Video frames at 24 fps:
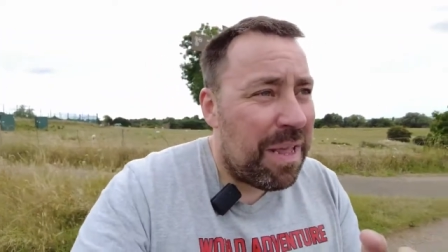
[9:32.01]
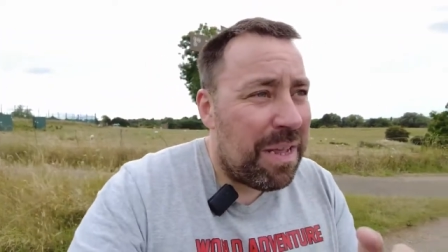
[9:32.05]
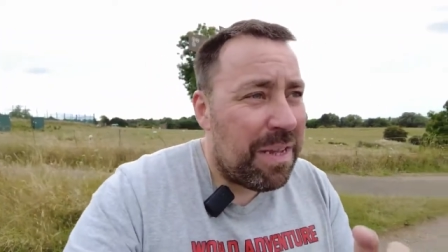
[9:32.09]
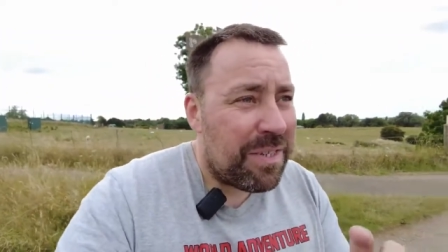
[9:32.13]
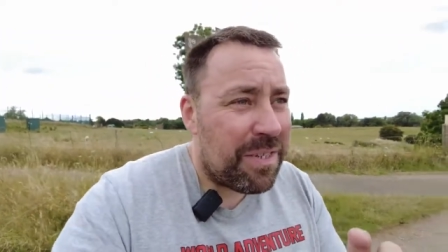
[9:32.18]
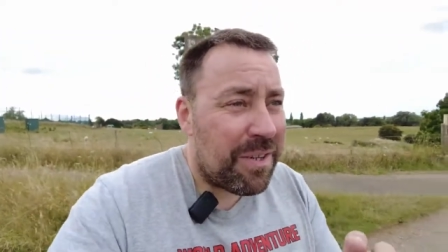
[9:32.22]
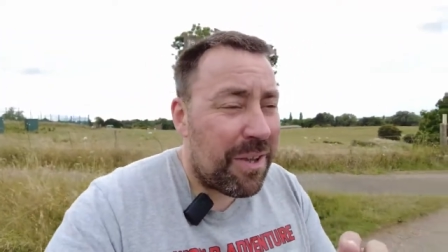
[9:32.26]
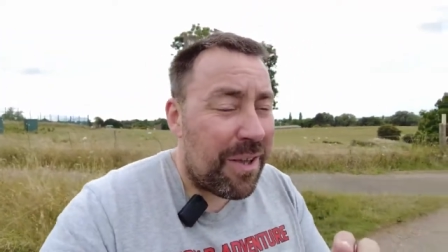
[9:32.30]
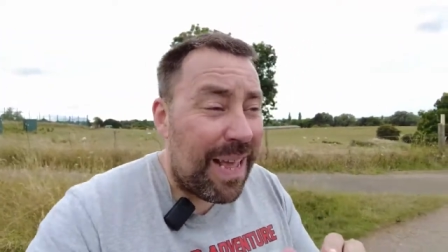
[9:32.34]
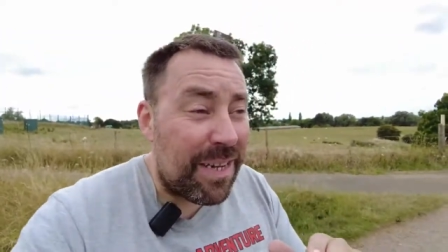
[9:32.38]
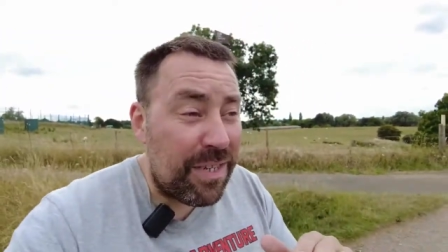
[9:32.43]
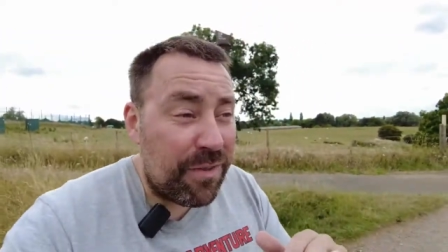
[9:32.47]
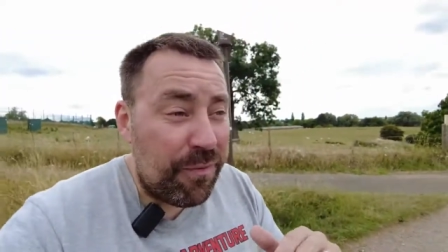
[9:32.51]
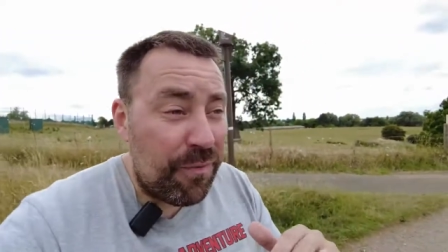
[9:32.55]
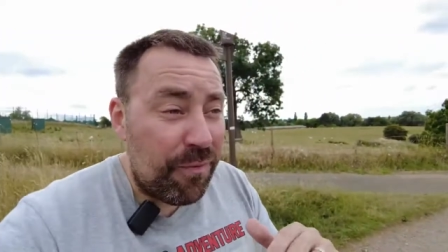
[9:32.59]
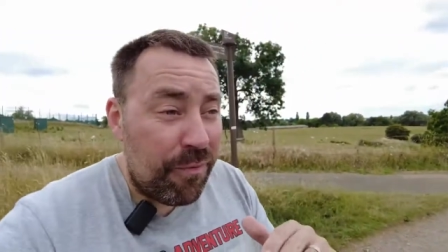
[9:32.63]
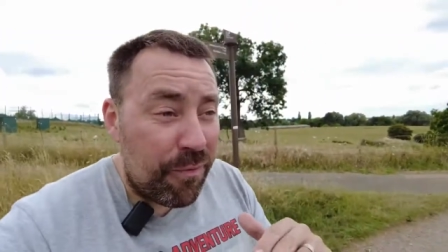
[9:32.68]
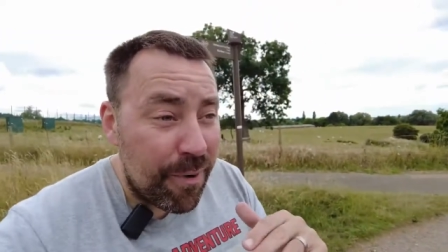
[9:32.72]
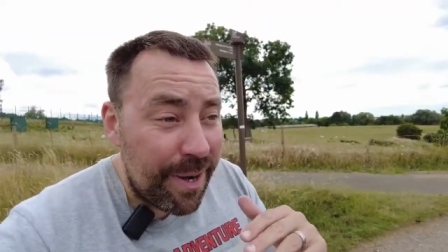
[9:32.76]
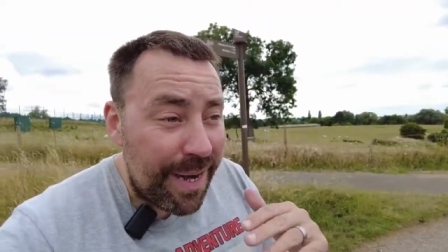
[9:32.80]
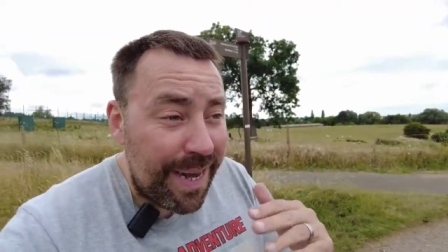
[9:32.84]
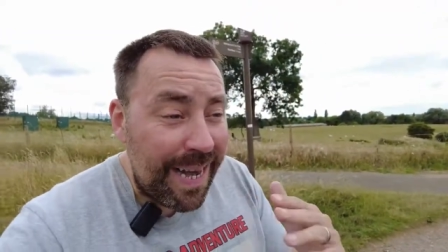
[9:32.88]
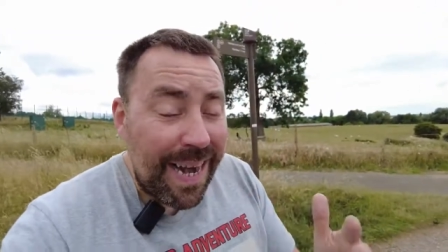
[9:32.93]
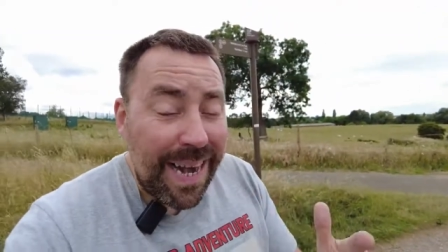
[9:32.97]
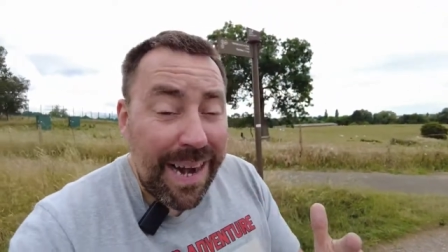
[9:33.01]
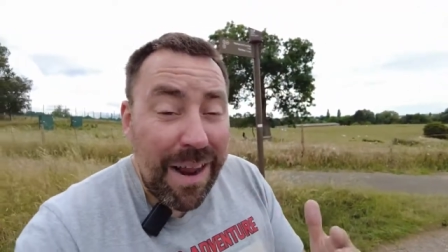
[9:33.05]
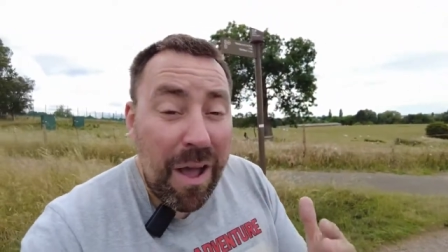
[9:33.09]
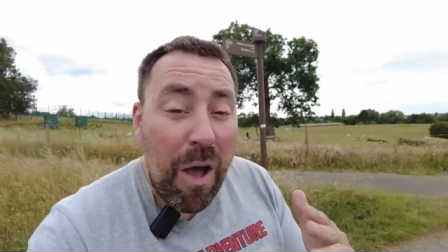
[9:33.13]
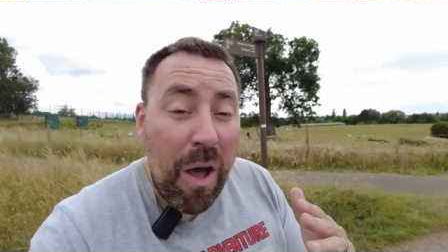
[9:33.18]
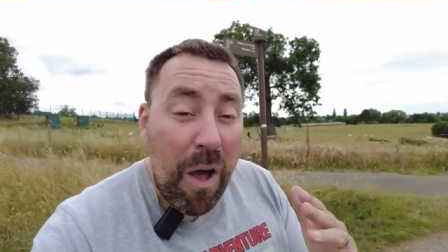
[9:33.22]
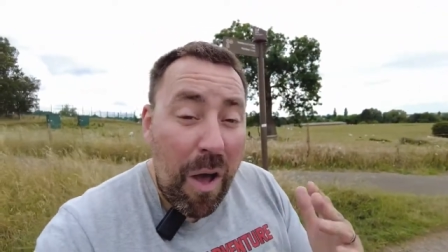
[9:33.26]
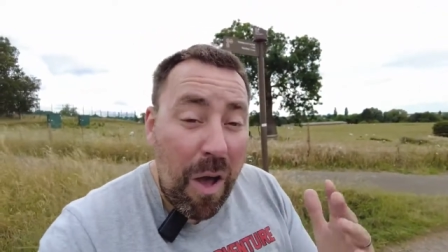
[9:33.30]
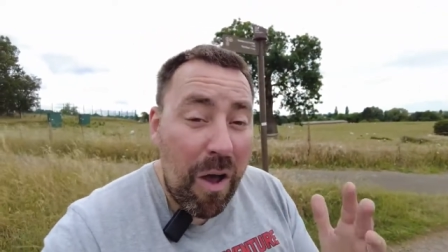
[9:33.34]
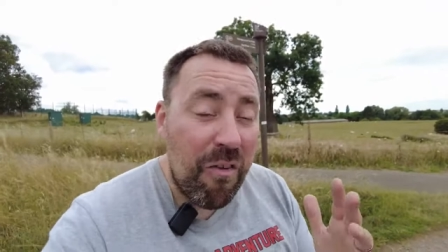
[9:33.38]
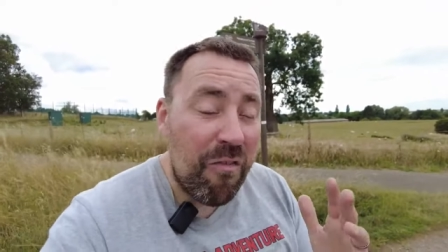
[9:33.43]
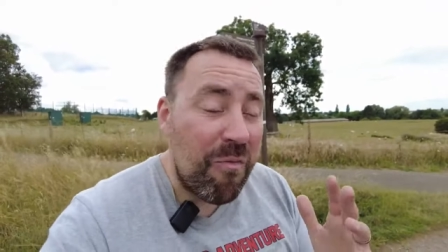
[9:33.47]
So that's
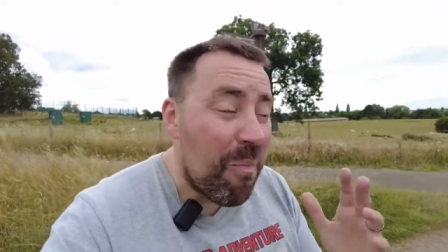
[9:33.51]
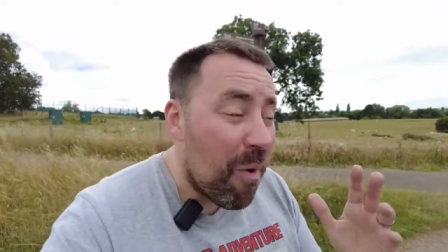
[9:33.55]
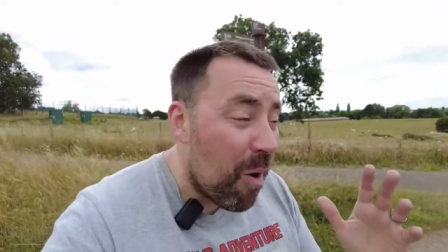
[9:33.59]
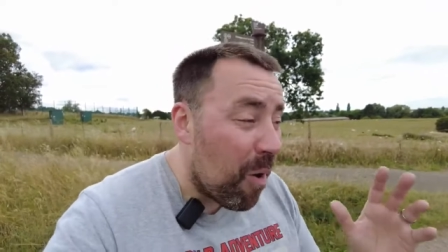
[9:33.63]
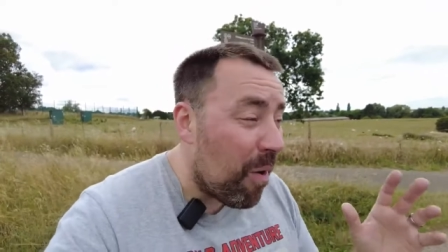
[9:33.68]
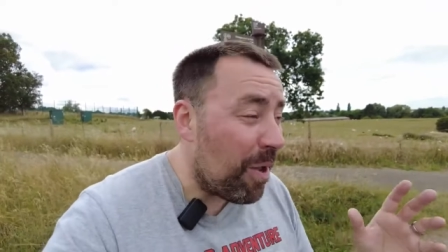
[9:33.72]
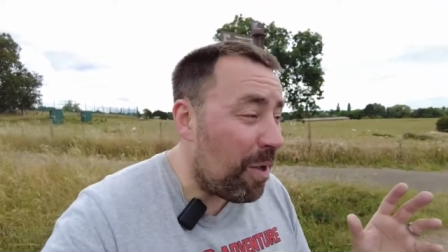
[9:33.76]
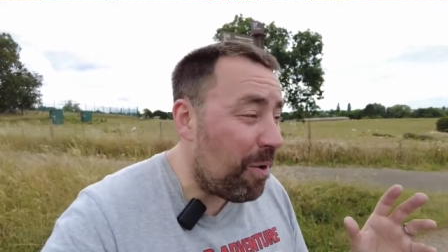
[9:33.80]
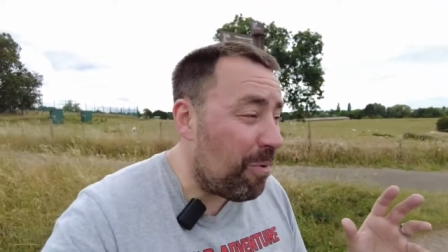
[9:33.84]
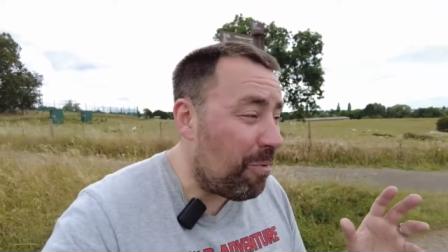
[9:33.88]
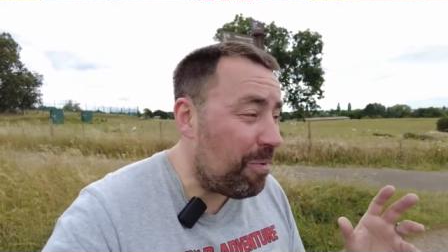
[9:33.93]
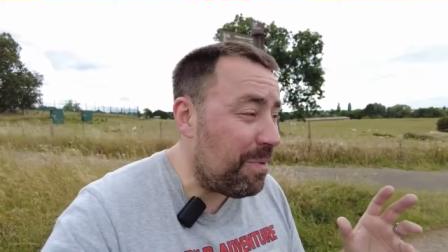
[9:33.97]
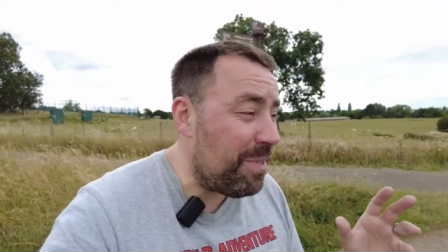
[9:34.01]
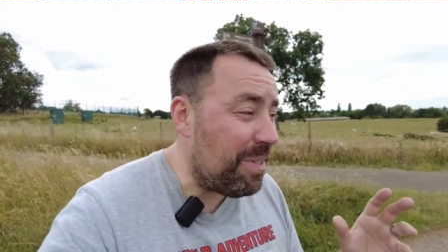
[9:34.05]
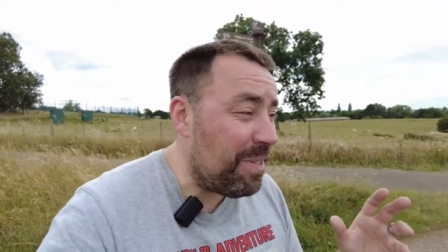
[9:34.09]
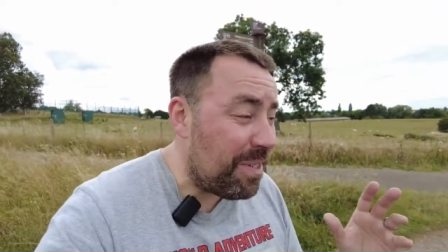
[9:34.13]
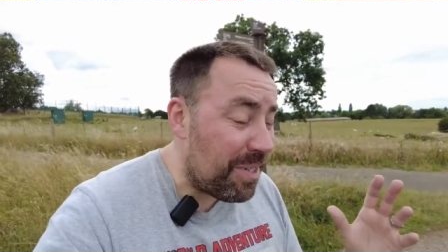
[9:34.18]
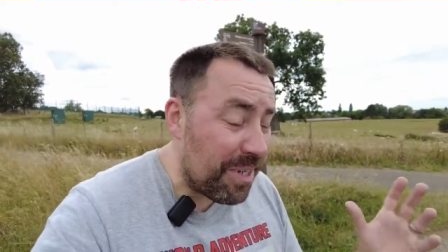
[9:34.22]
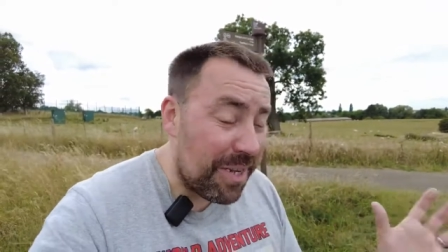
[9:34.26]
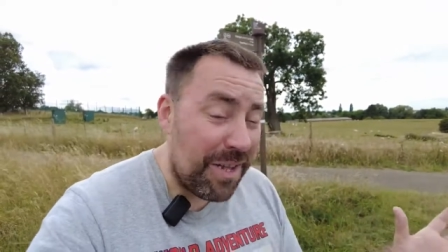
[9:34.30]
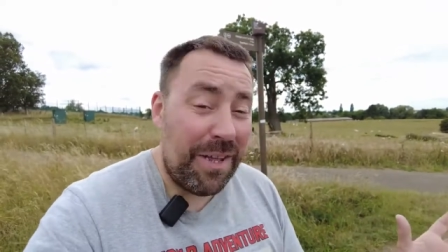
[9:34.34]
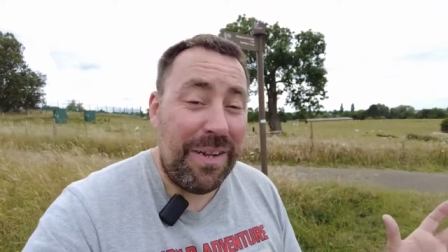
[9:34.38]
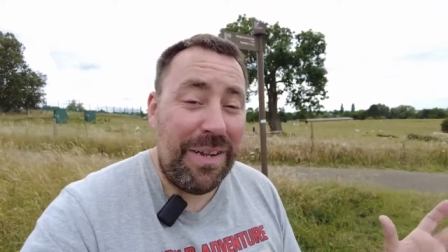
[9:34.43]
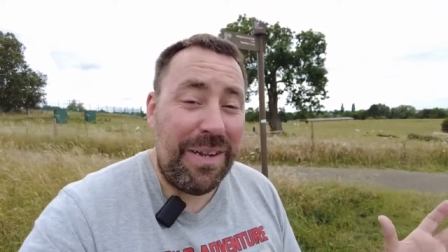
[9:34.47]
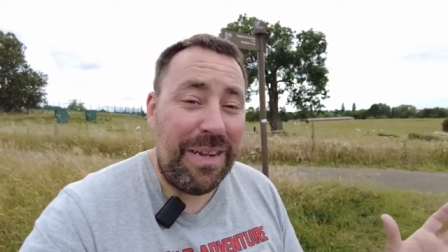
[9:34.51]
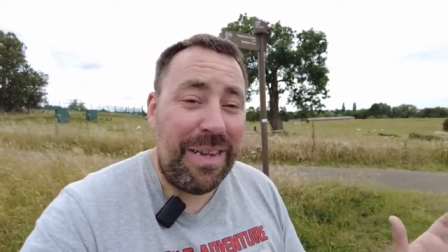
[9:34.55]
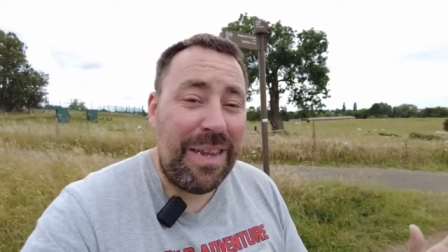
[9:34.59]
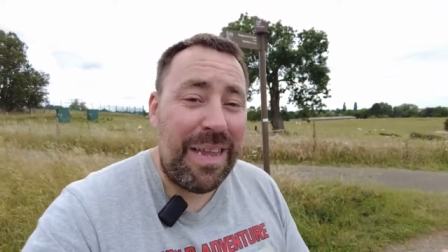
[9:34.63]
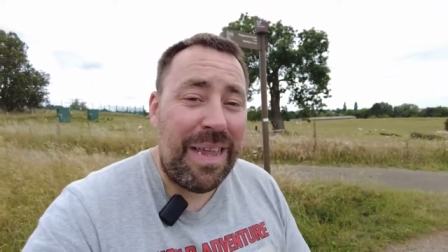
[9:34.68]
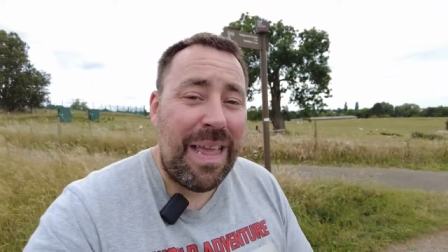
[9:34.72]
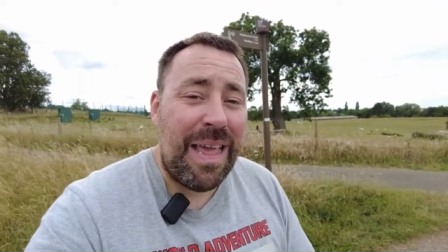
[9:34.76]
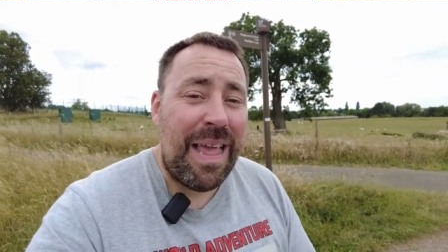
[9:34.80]
3.5 miles done.